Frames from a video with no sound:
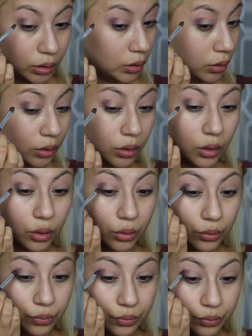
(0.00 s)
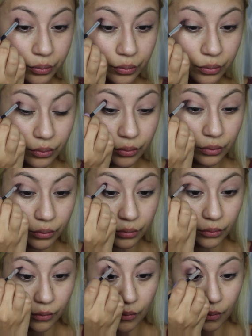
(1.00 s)

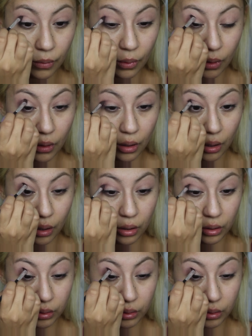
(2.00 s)
Nobody speaks.